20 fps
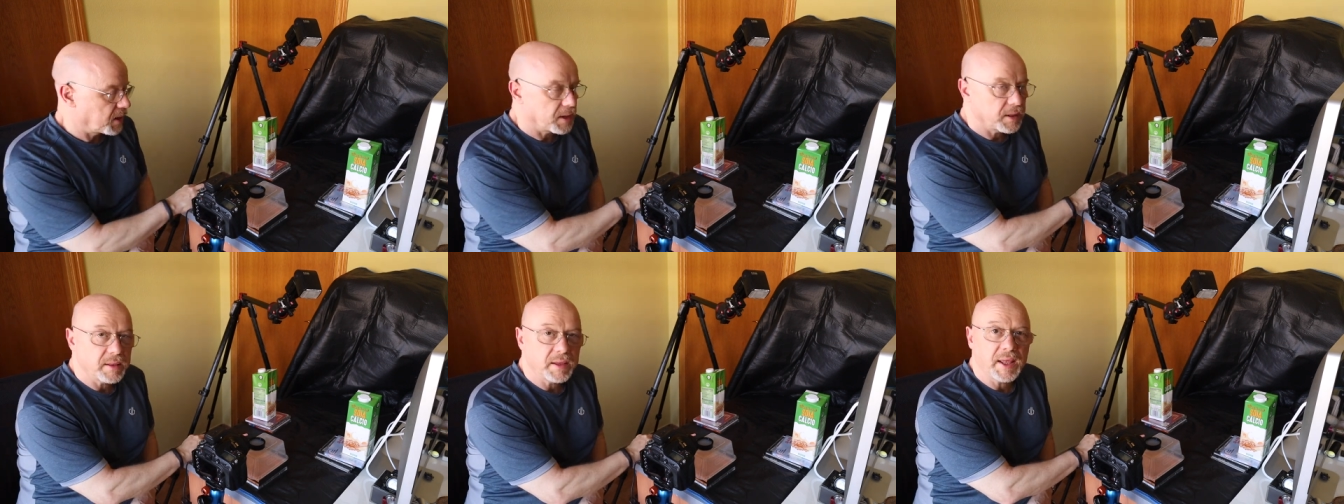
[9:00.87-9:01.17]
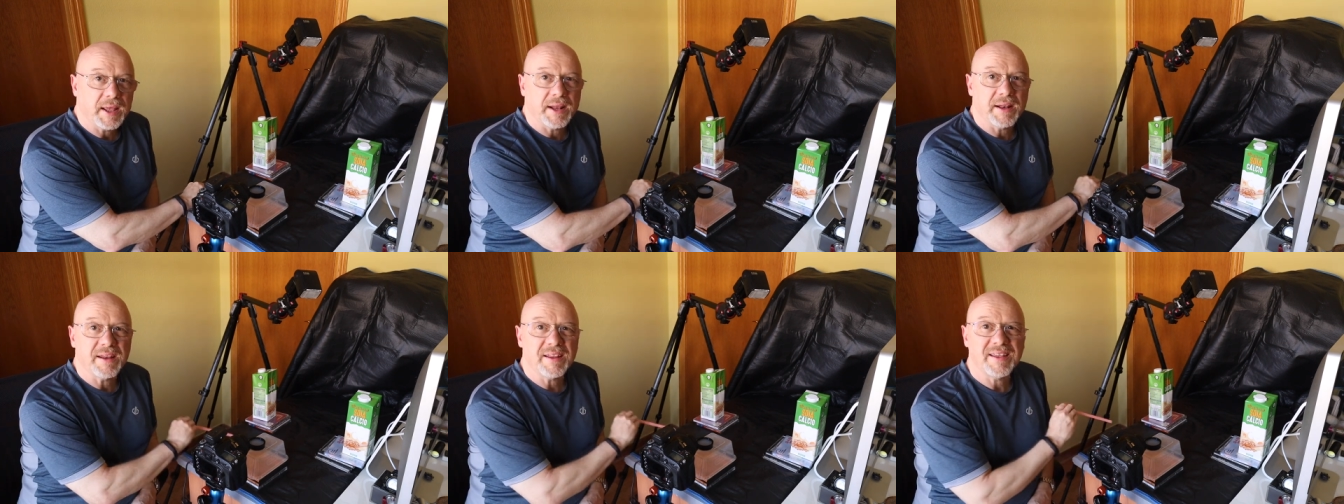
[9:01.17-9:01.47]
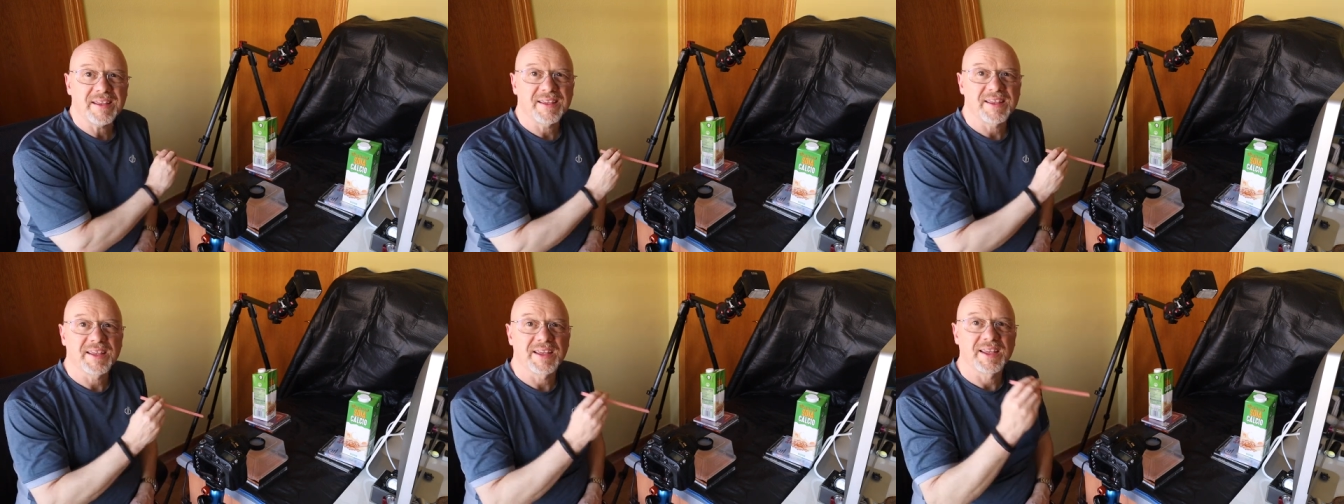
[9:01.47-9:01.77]
And then
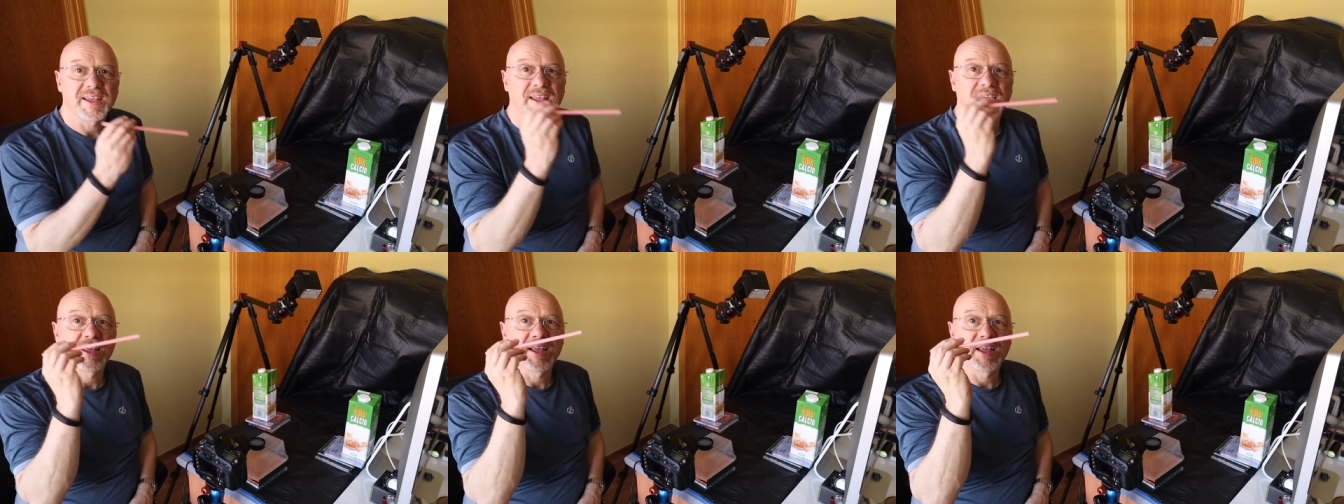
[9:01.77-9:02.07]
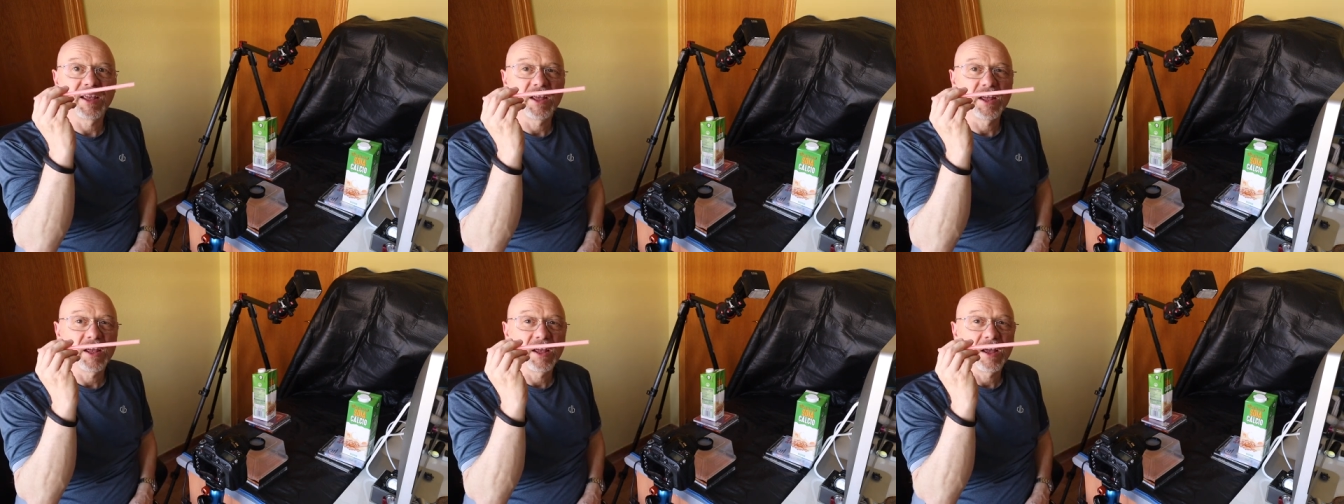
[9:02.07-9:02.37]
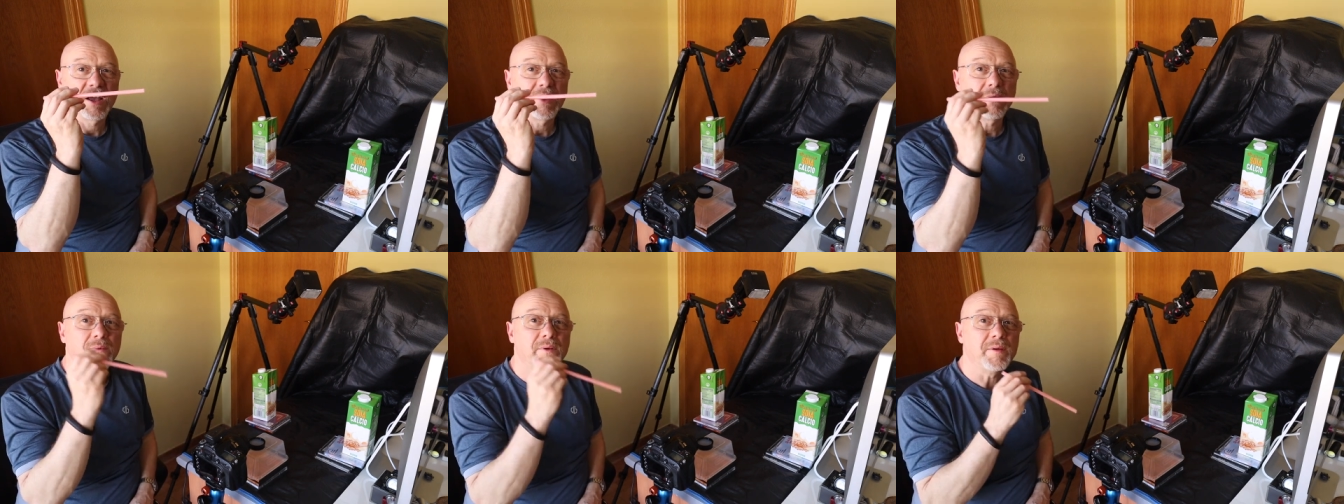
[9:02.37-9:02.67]

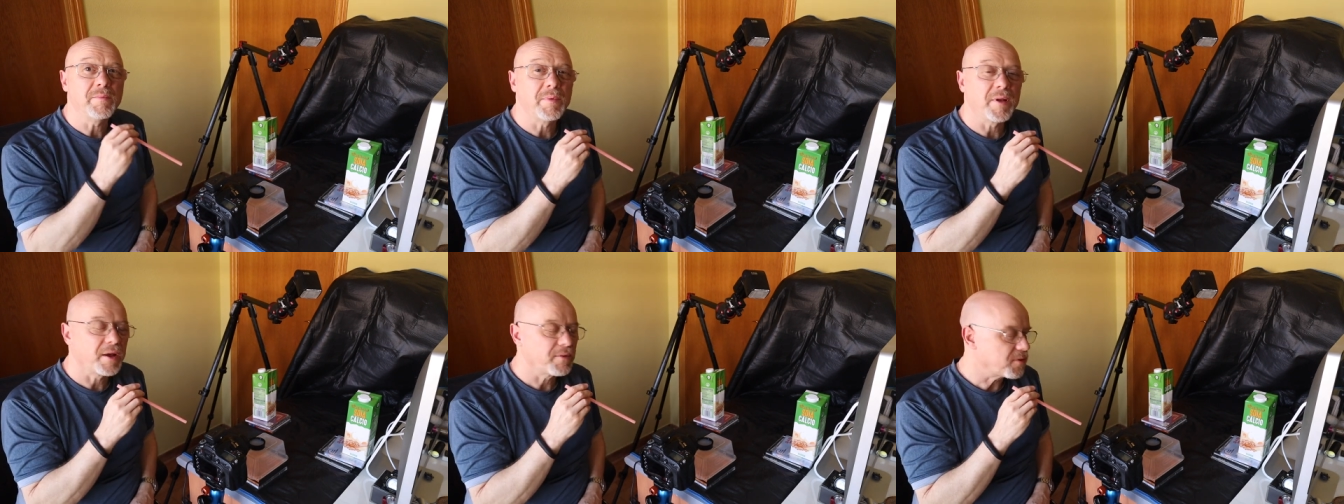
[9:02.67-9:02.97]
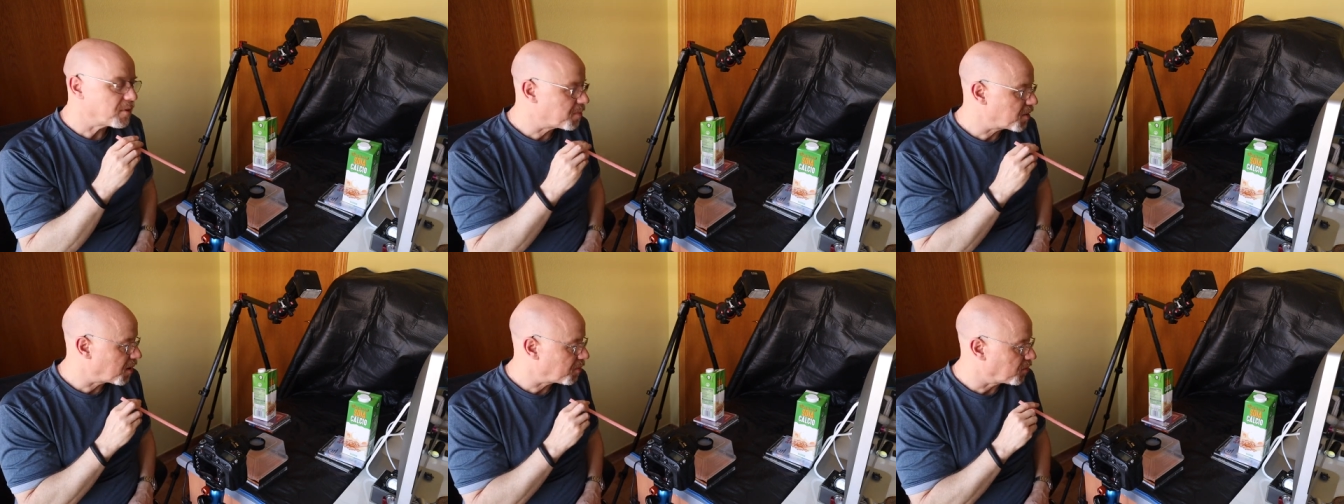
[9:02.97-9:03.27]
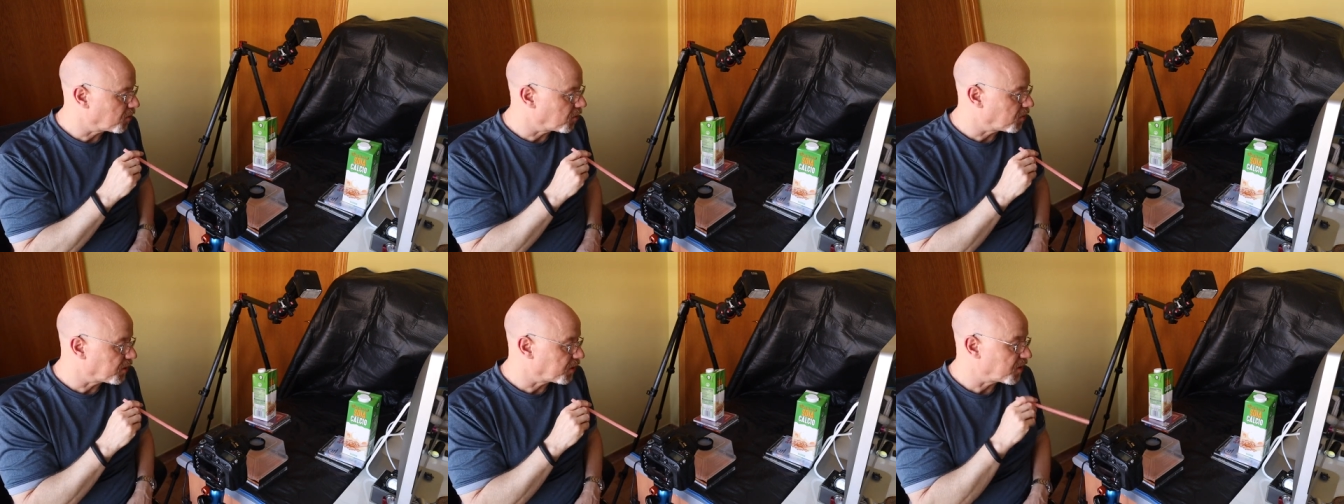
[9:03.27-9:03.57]
we blow a
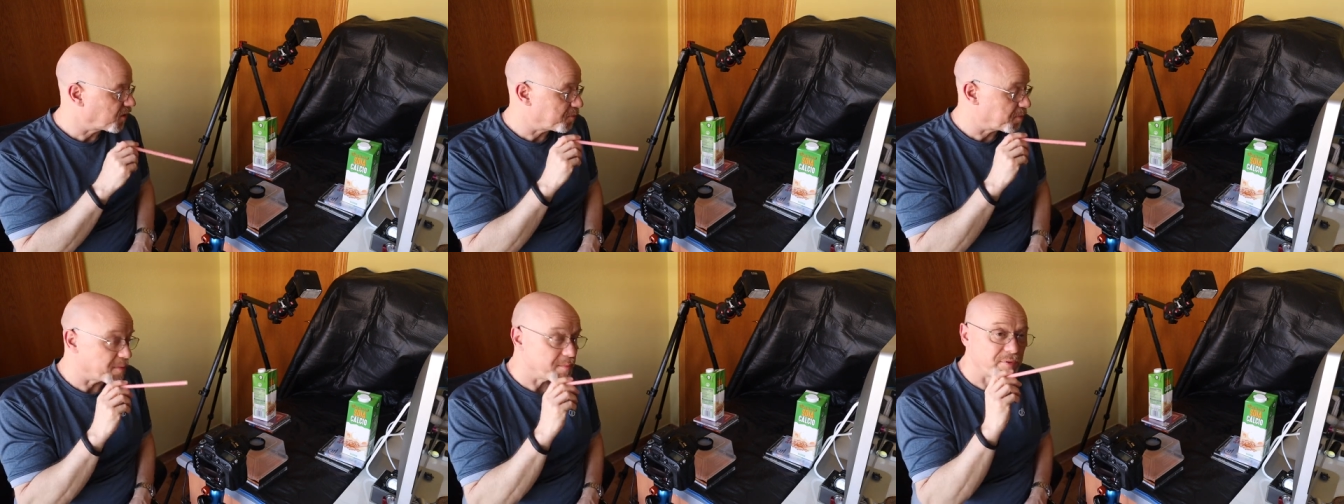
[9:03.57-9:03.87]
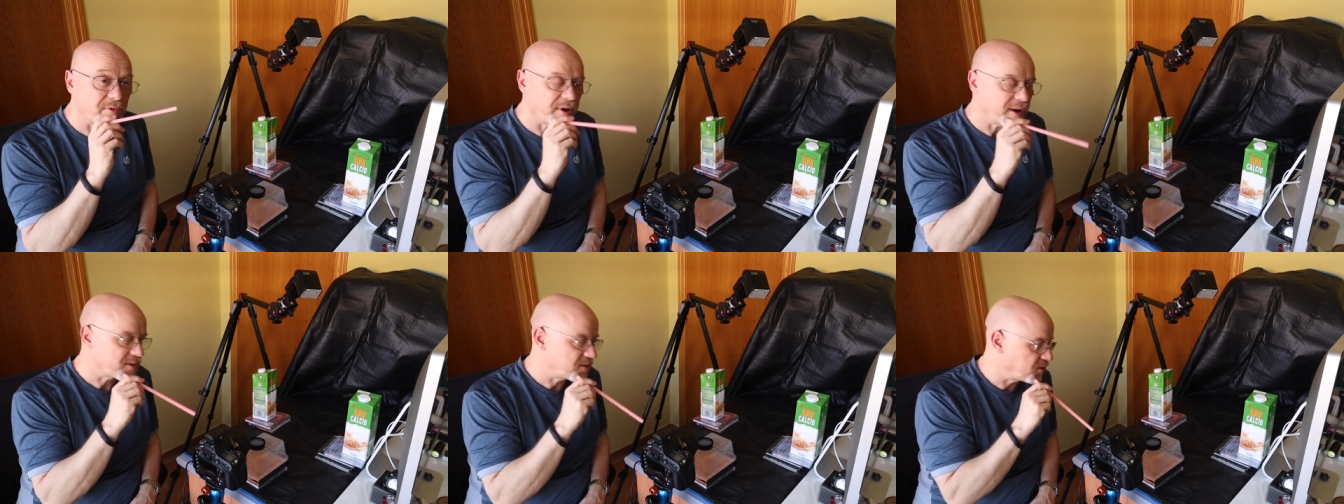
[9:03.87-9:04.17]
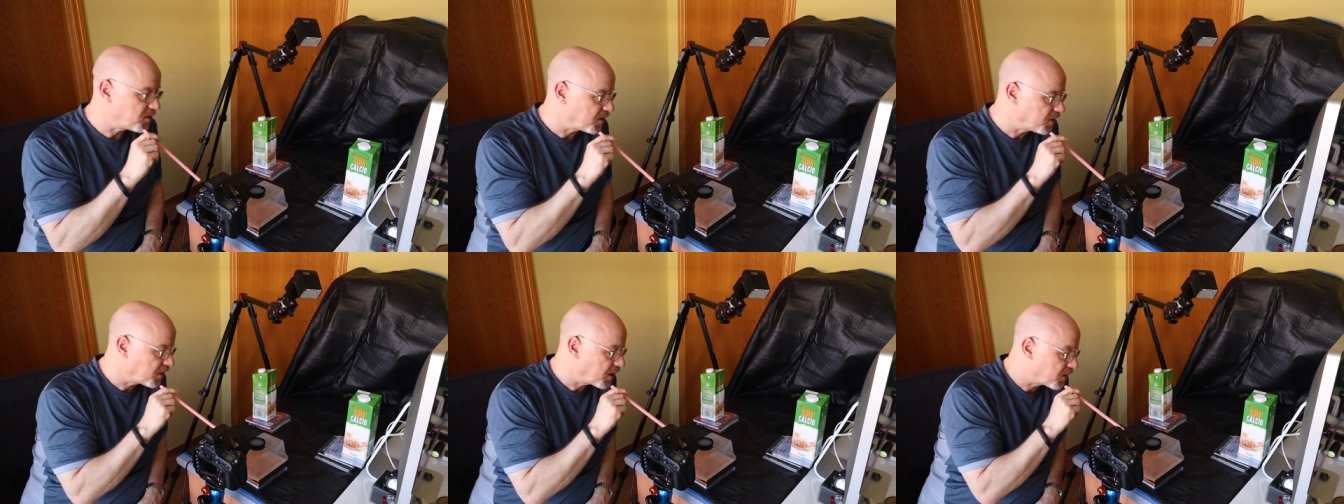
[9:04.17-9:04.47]
bubble, and I've been
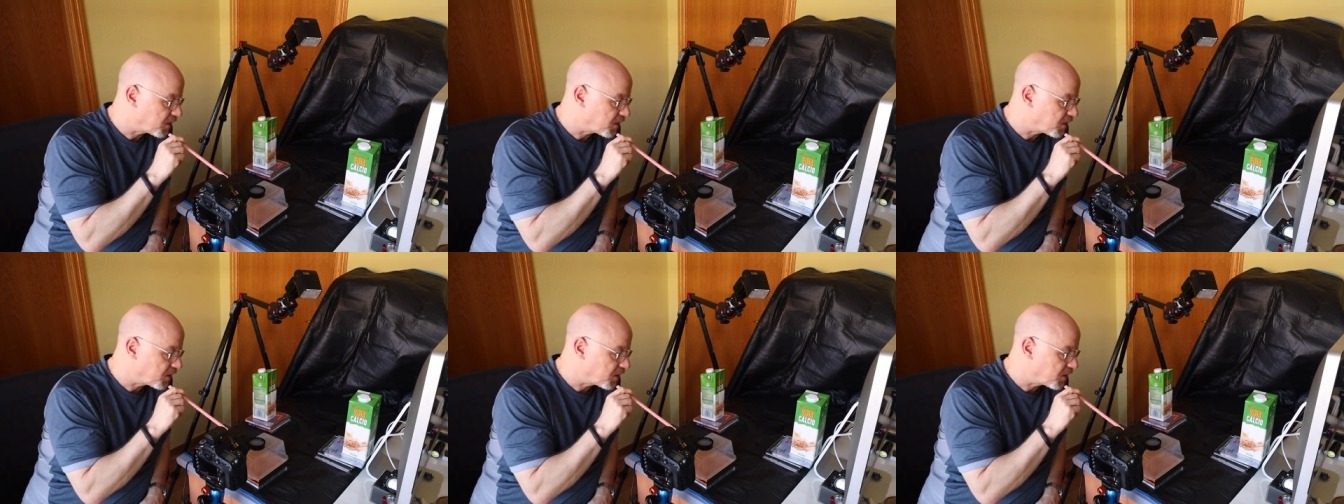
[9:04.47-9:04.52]
practicing